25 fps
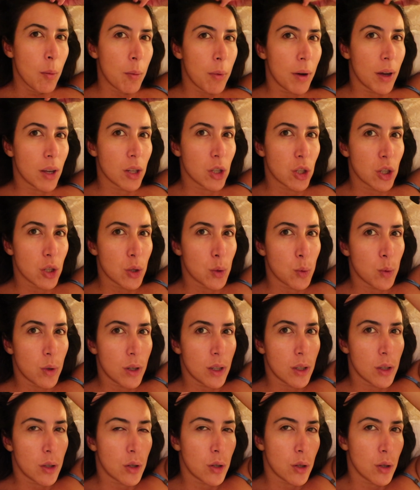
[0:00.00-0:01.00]
but just
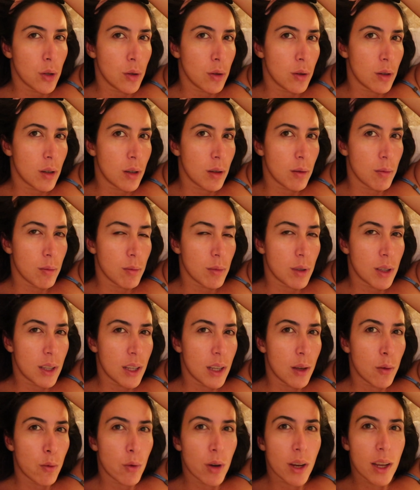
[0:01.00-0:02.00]
went to
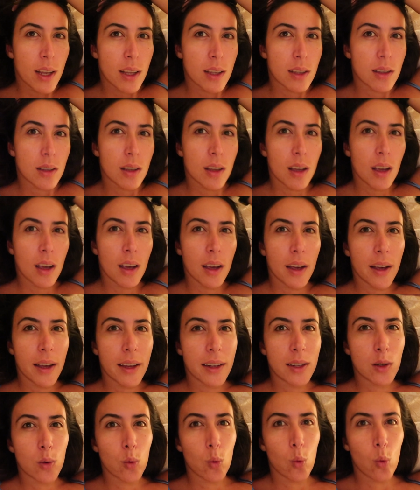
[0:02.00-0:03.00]
see Reese
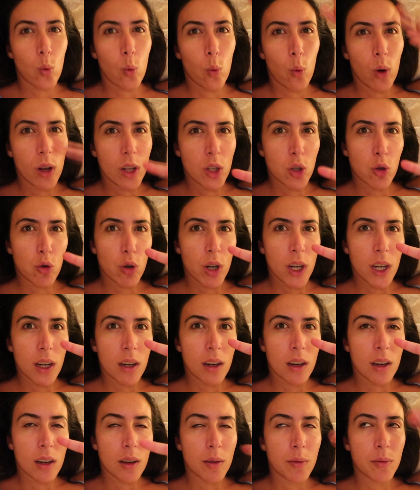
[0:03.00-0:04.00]
had one
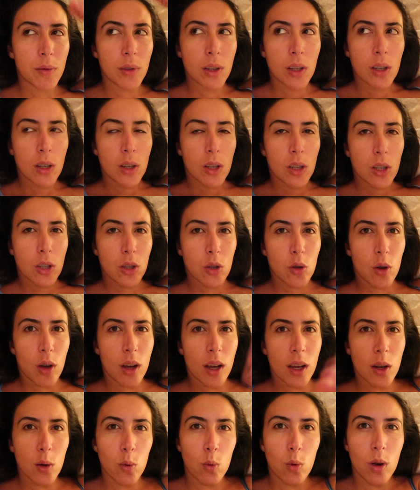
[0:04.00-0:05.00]
drink so I
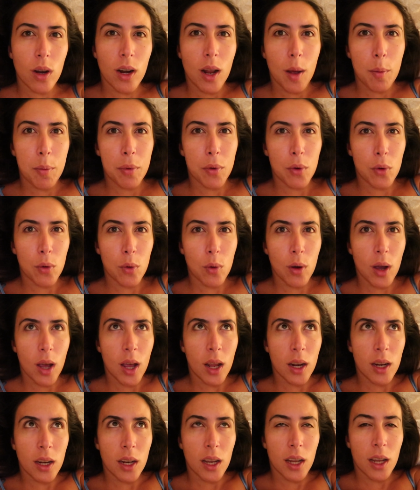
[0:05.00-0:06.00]
had one apple
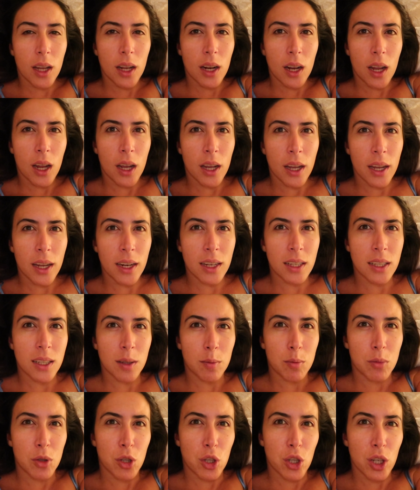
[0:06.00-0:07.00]
and then I had
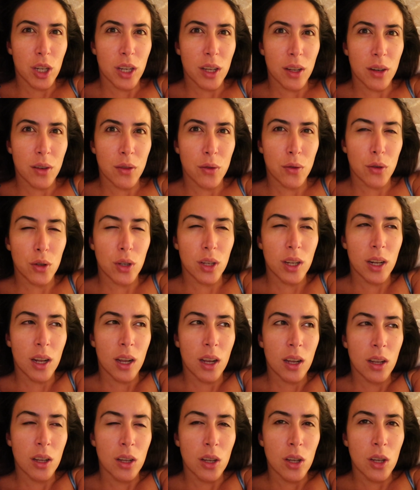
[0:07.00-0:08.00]
some chicken for
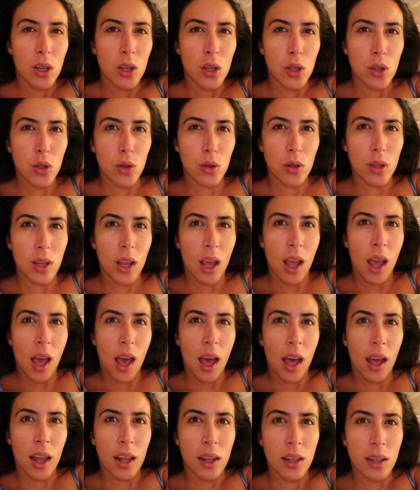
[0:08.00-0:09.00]
dinner so they
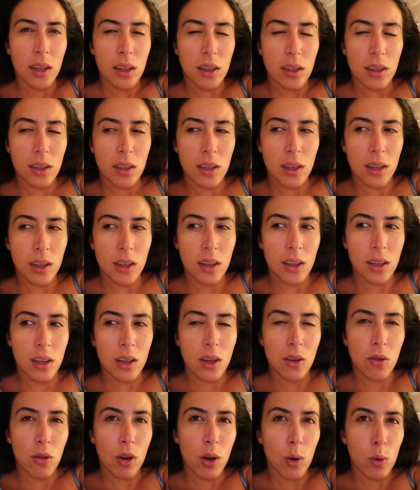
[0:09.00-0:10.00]
had the
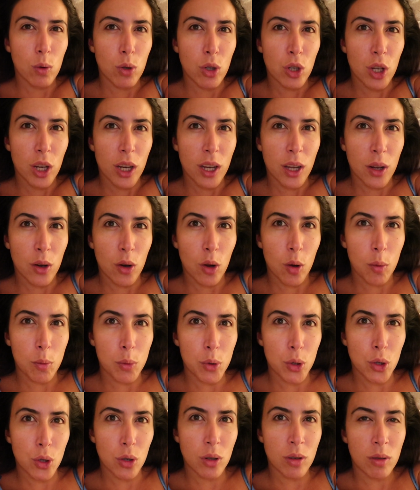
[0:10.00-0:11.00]
grilled chicken
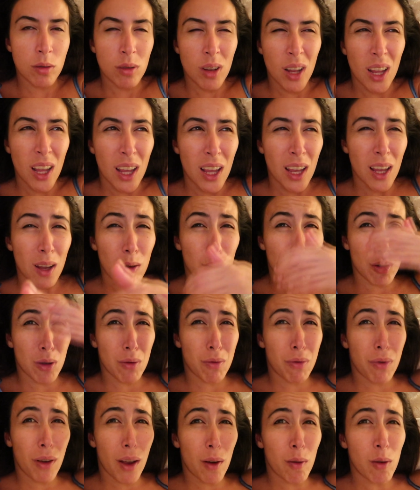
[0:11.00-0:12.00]
option it was
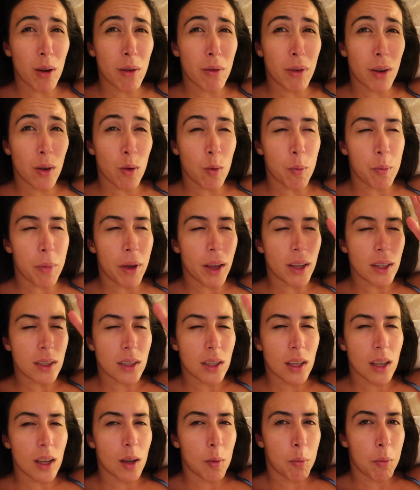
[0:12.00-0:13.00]
very very
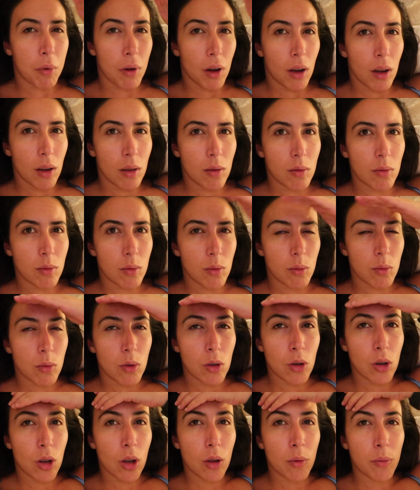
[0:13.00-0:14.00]
basic but
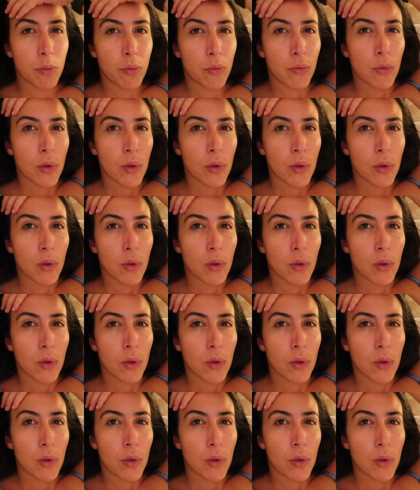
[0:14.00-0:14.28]
you know